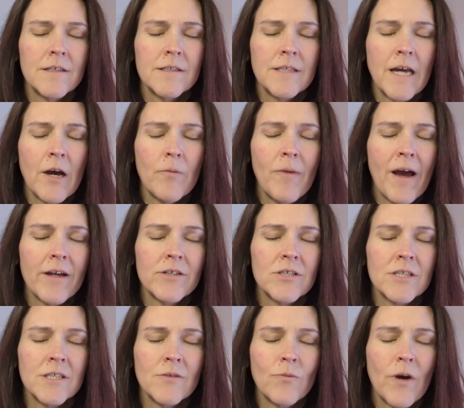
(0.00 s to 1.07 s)
Now
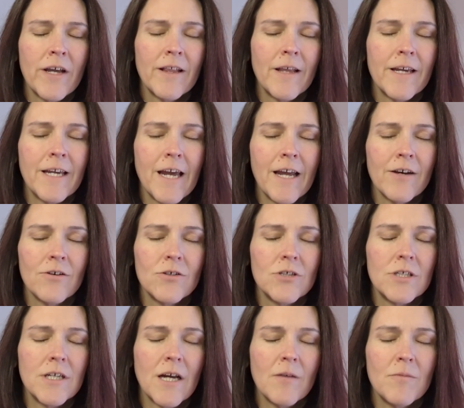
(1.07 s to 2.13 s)
imagine the white light
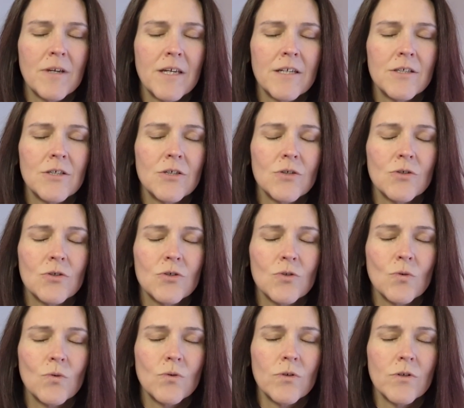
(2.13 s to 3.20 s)
energy coming into your
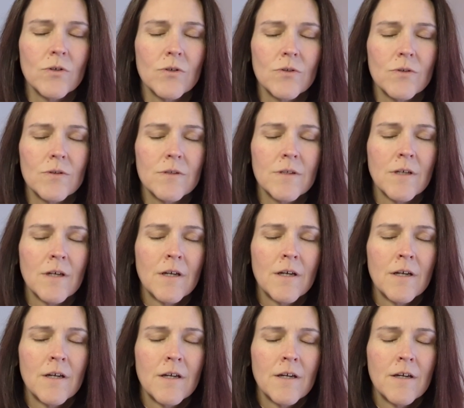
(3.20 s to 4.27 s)
shoulders,
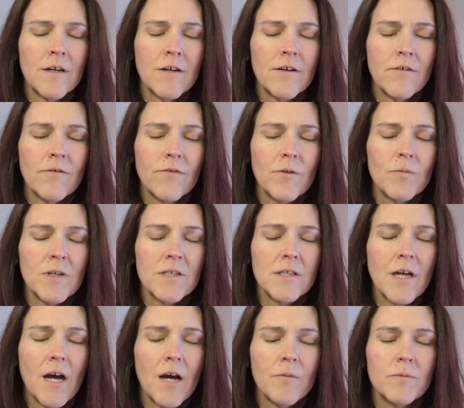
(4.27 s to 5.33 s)
from the
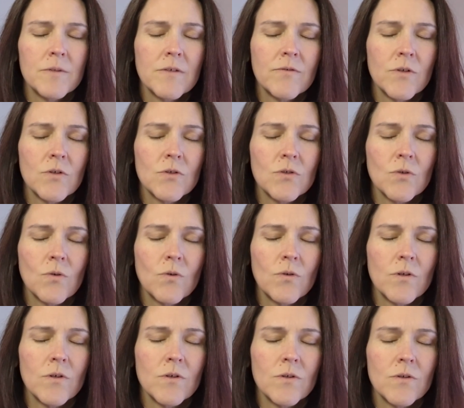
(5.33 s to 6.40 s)
tops of your
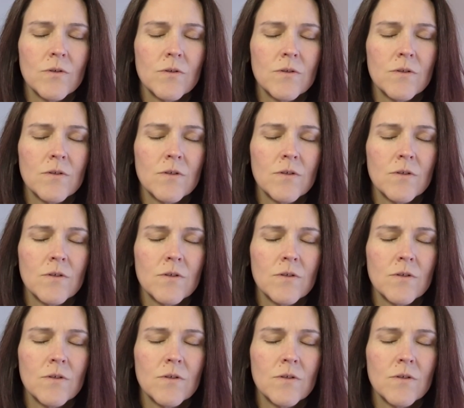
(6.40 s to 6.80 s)
shoulders,